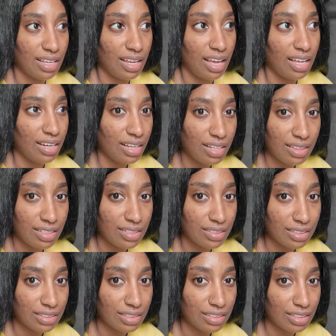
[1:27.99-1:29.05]
edit the
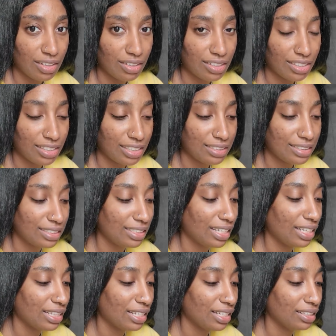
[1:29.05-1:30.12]
existing stock on Etsy,
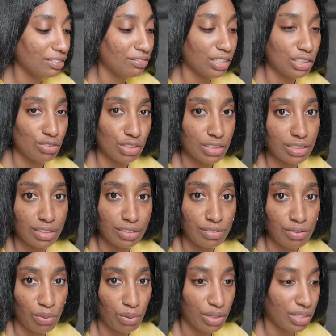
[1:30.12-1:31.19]
and then vice versa
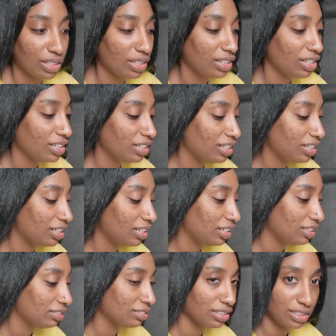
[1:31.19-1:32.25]
for
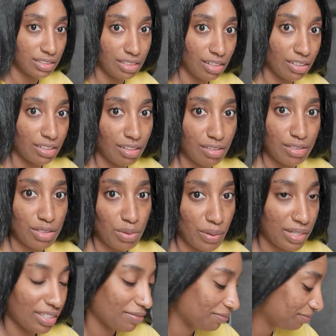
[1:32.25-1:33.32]
the stock on
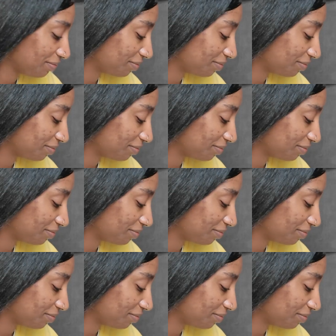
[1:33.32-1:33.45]
Square.